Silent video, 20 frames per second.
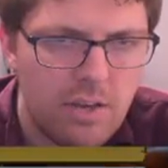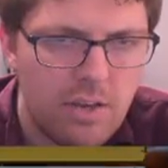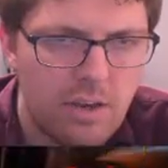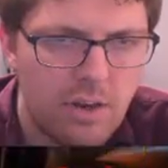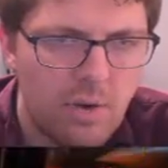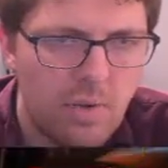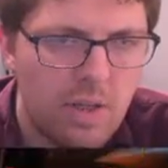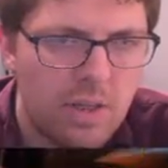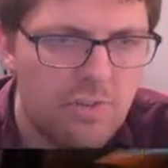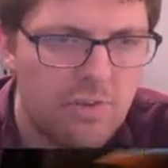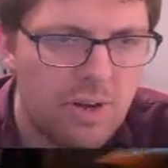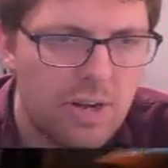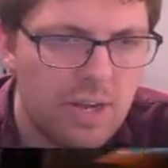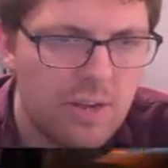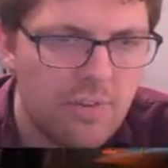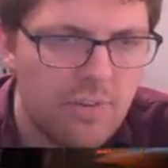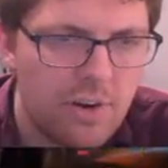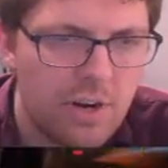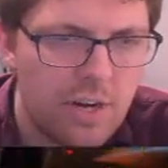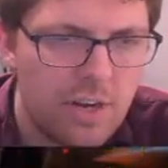Oh, that's right,
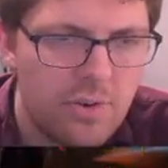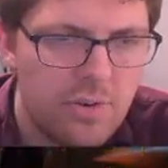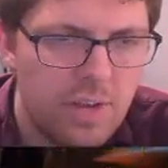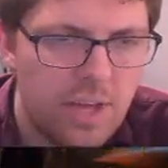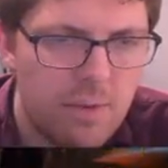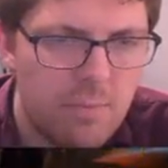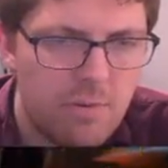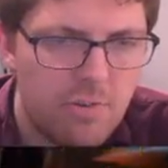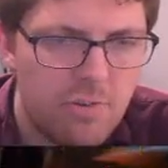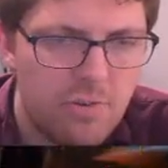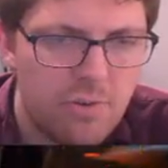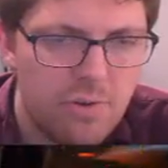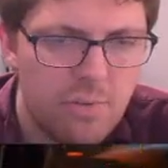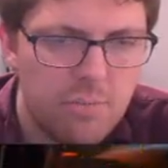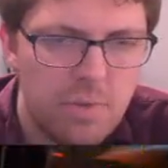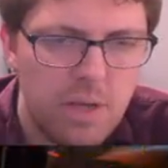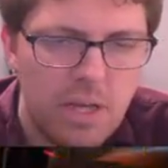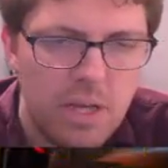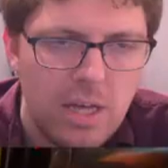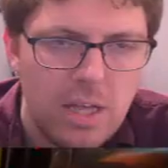because they're going to do damage to him.
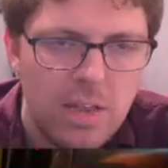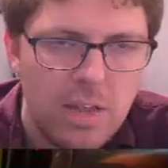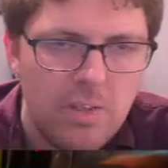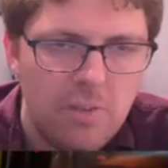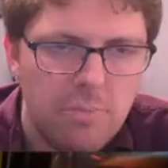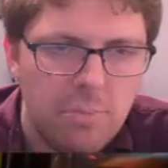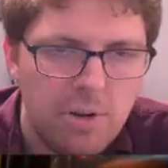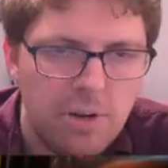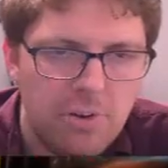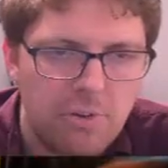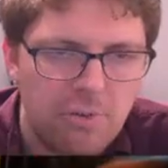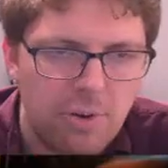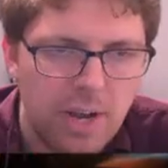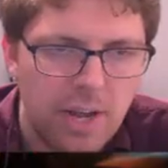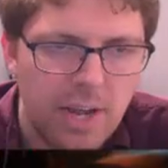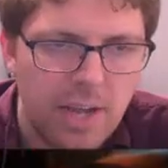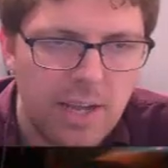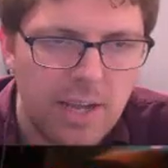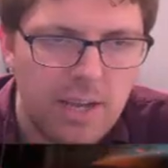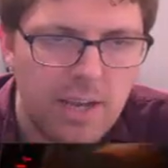Let's put a
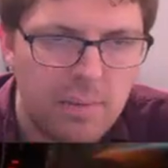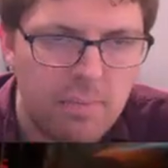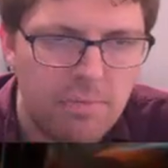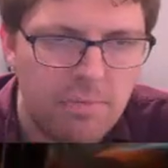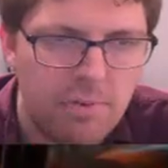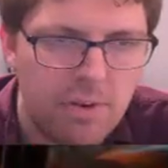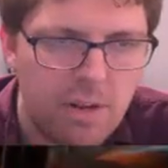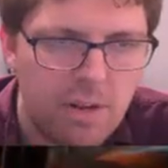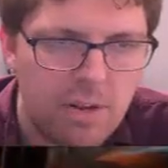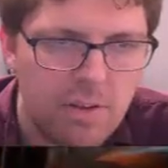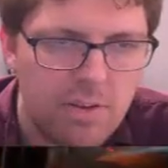drag up front.